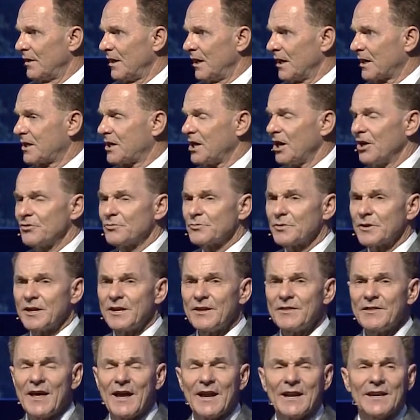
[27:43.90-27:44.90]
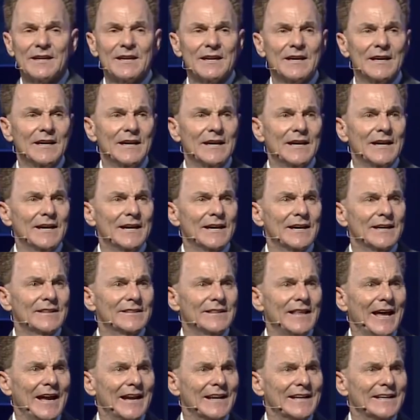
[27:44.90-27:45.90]
a country that,
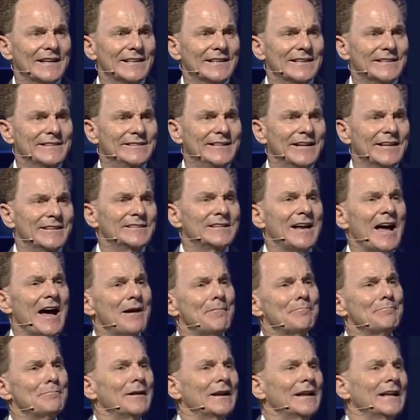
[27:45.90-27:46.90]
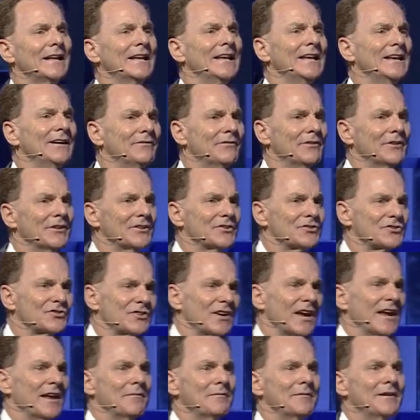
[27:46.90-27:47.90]
that did not believe in the
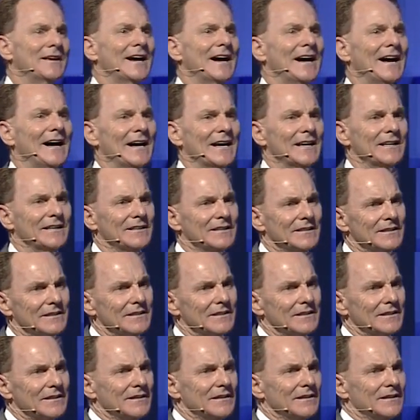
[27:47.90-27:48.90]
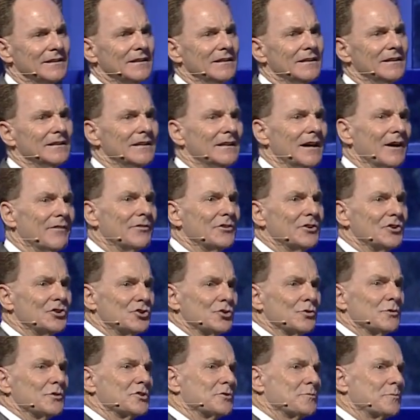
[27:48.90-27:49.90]
same God of the
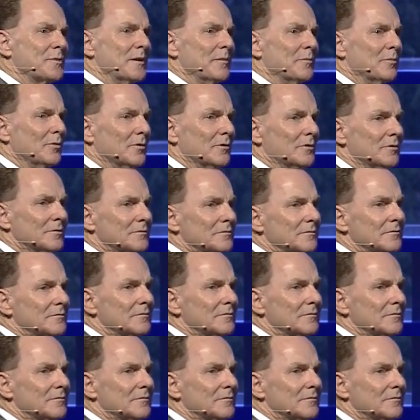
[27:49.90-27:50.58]
Jewish people.